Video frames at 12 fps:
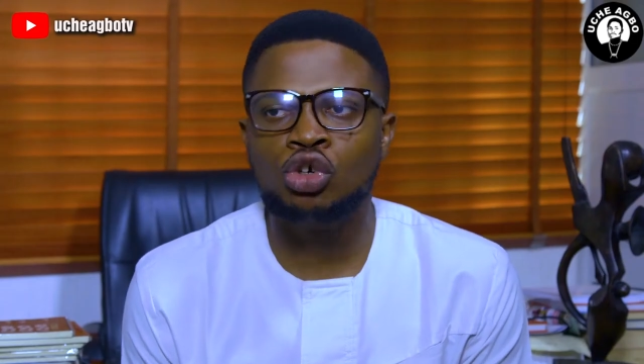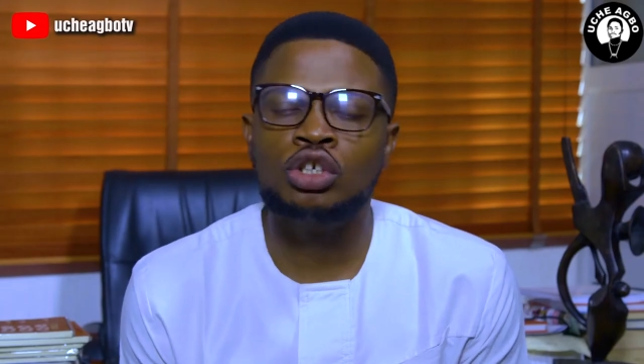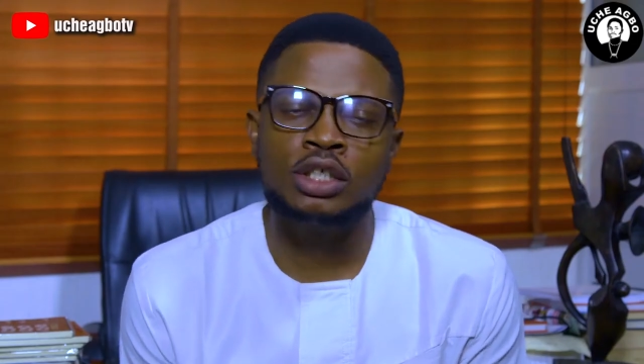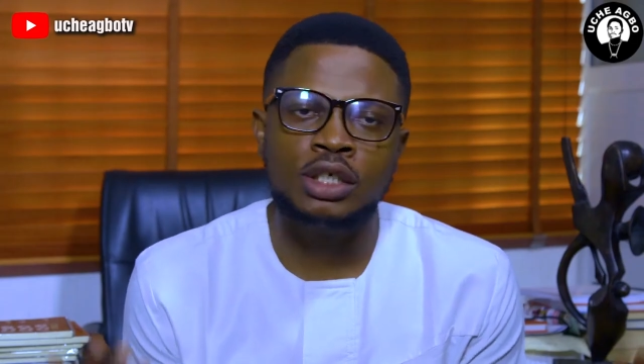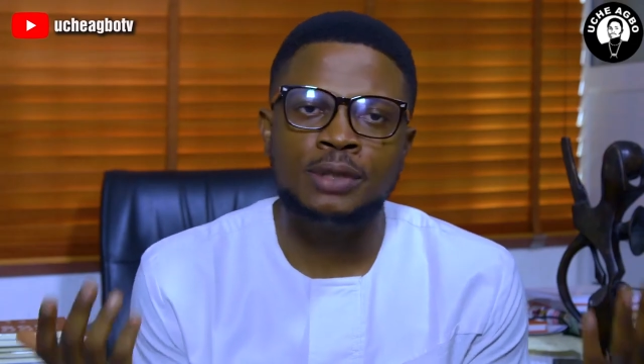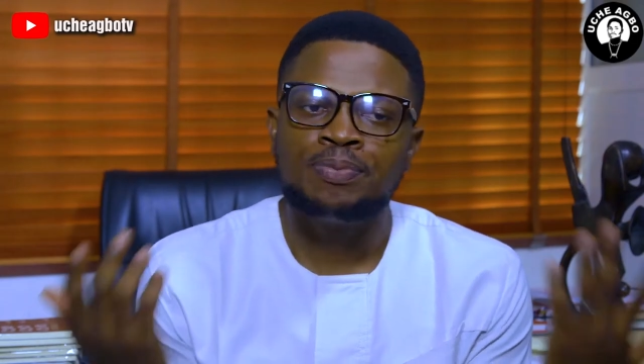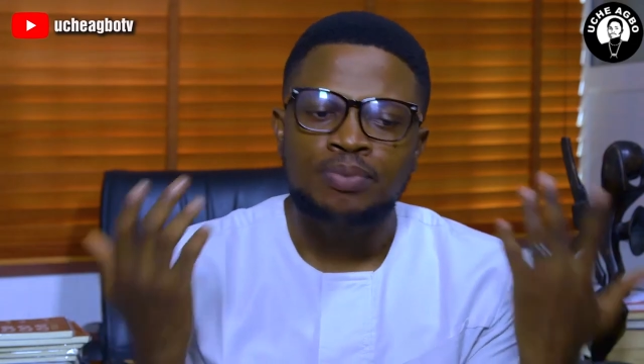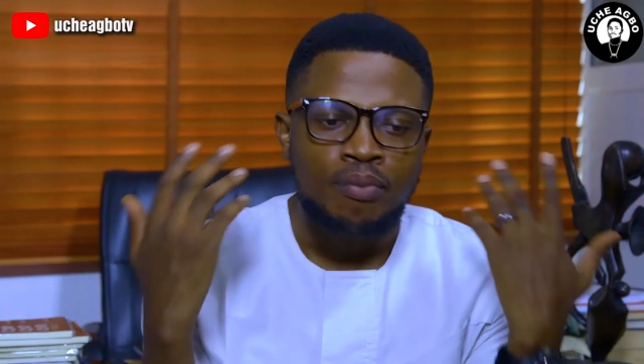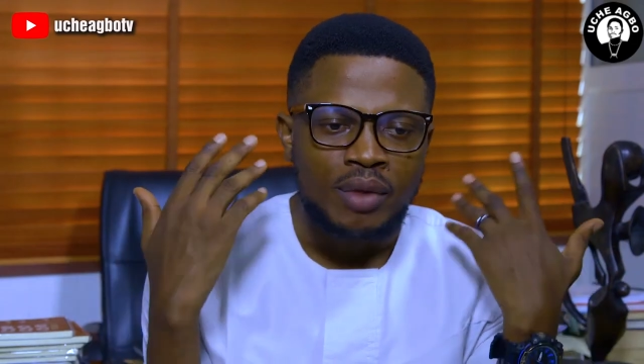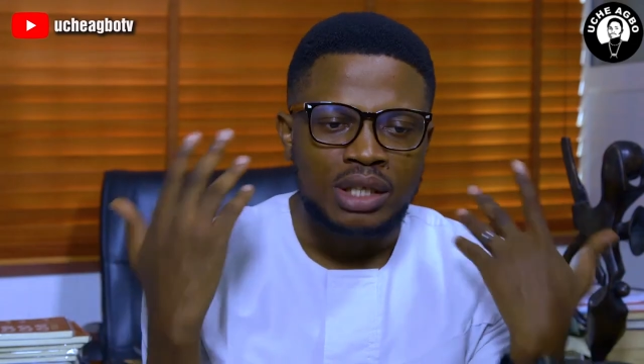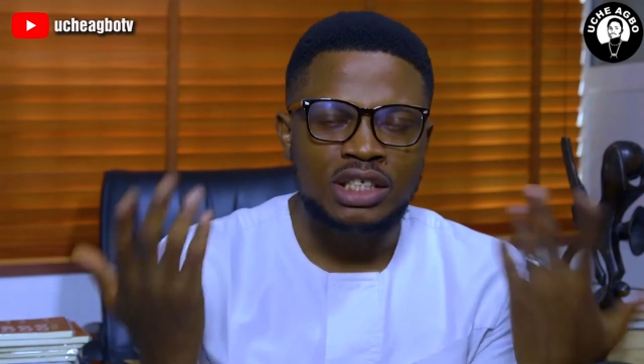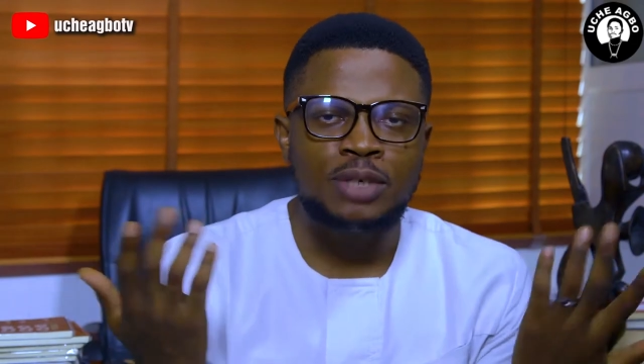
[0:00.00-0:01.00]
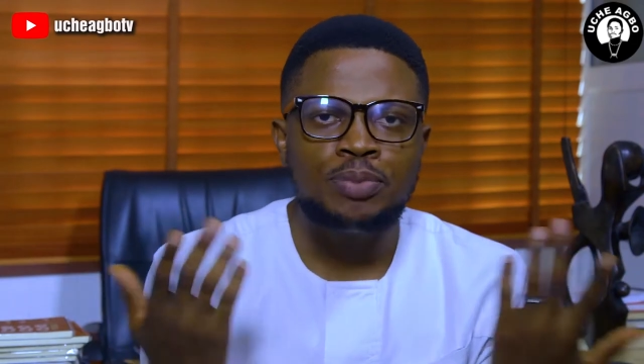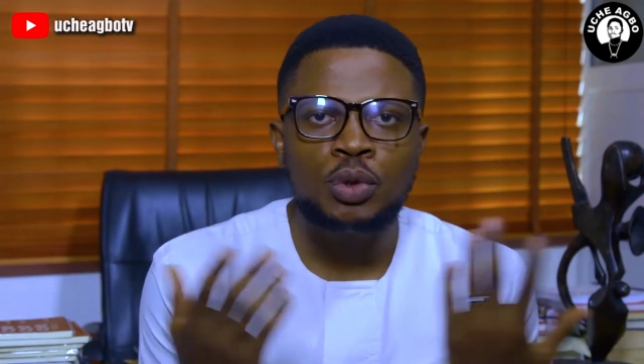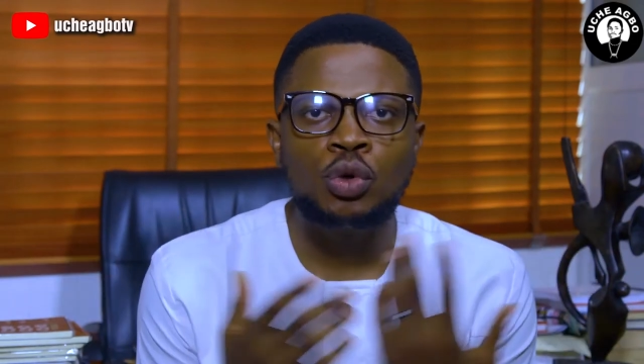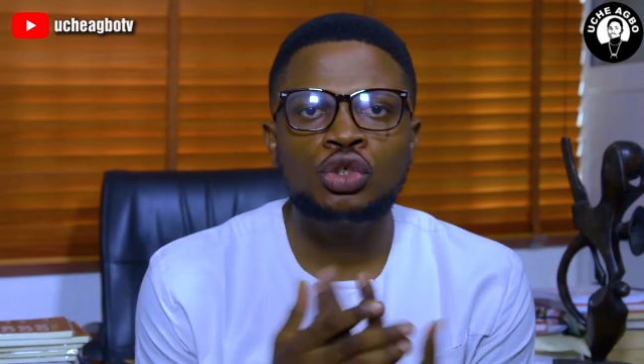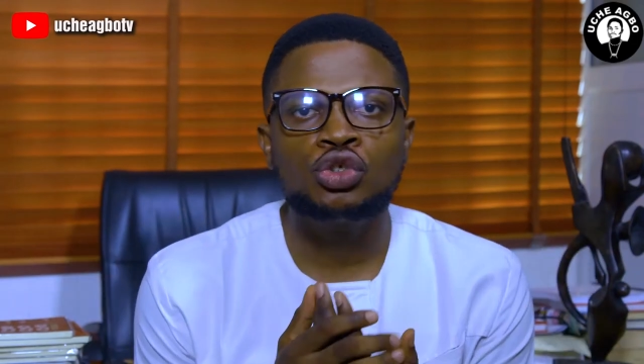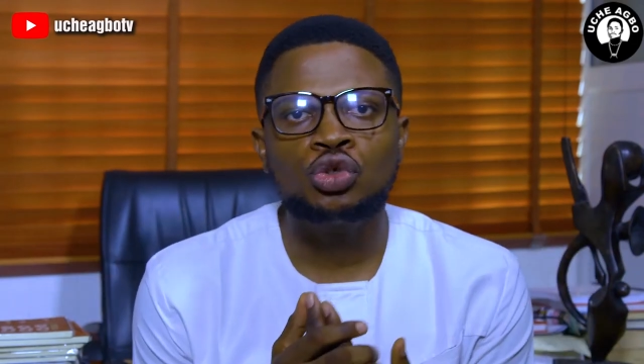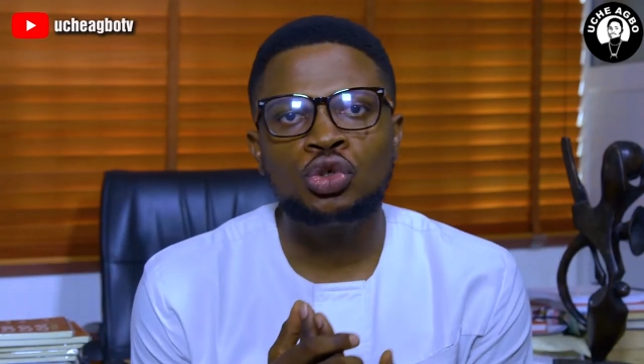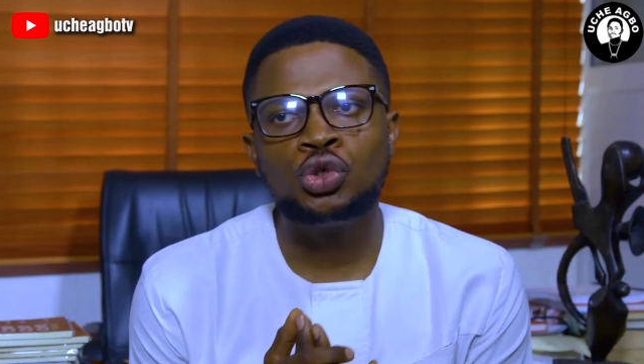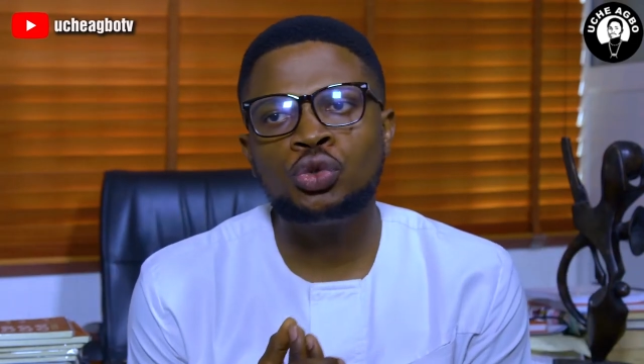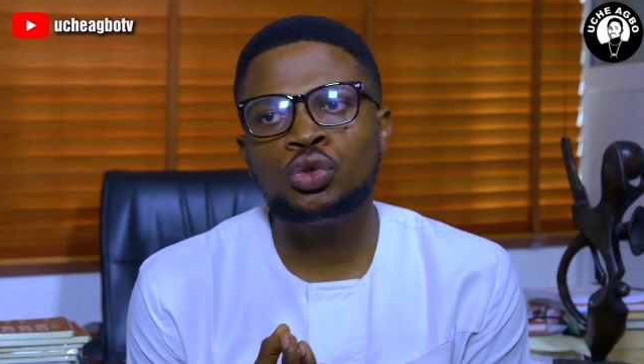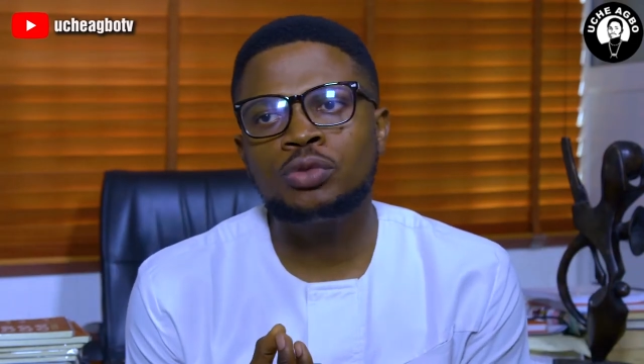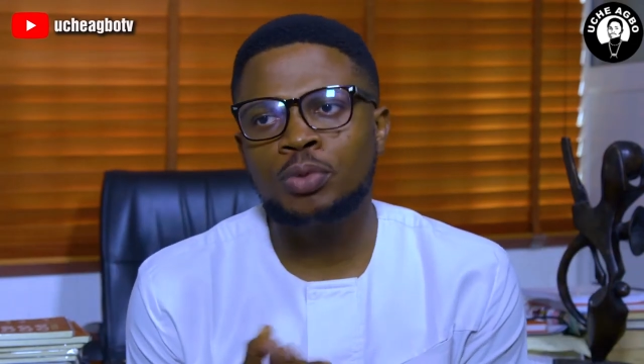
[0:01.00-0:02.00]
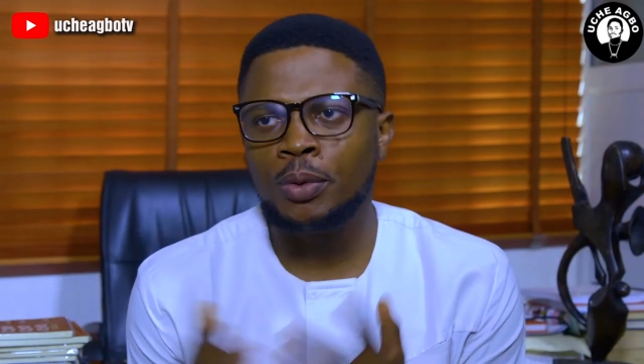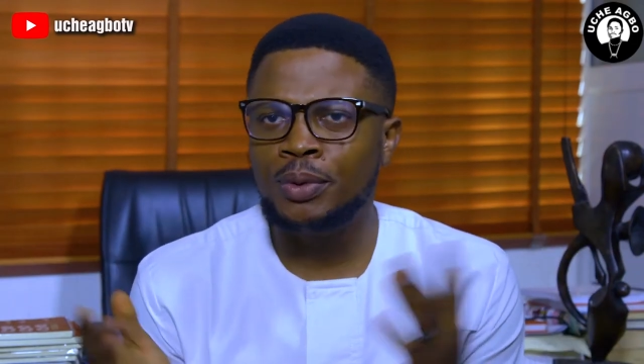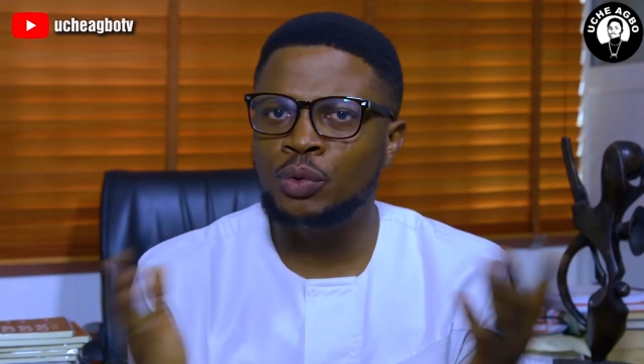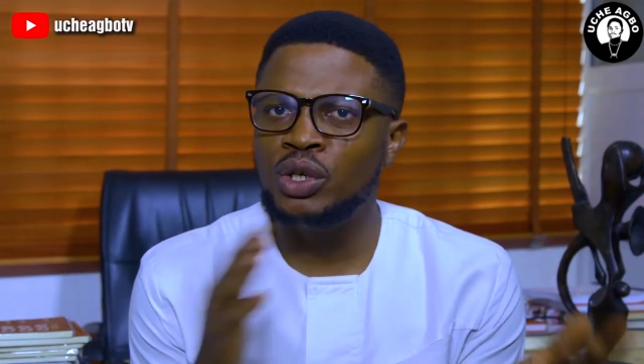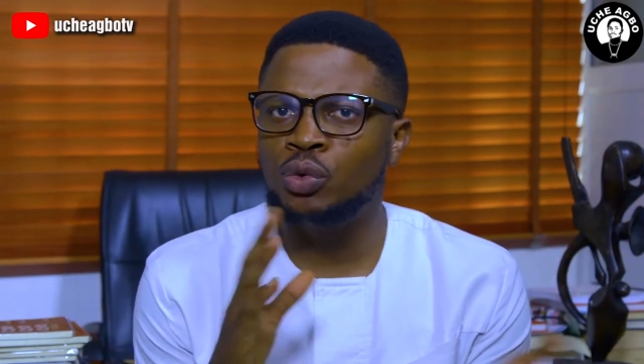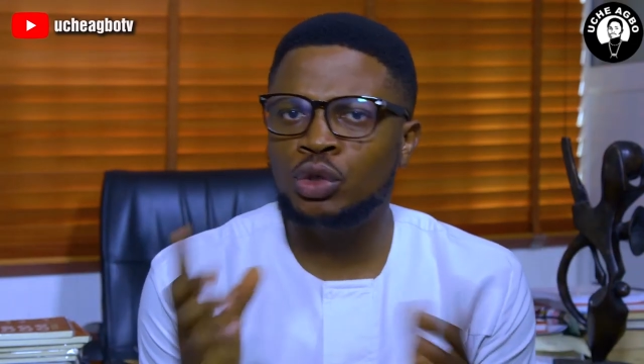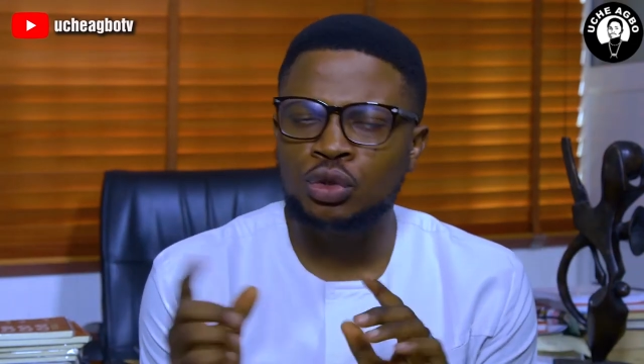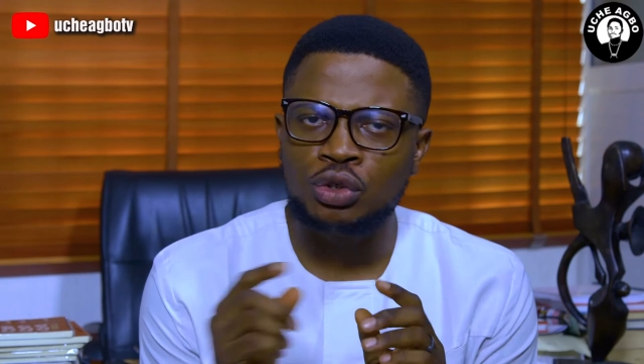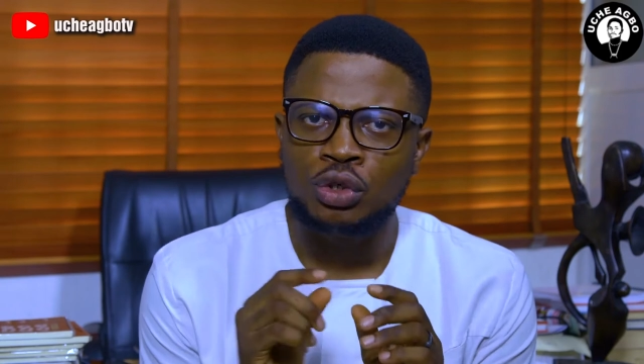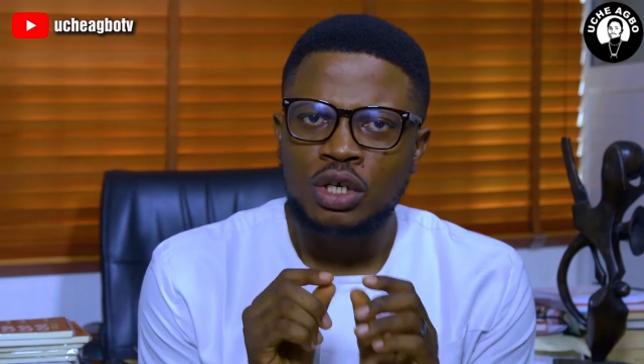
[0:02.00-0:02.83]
or the DP wants to use, probably when he wants to,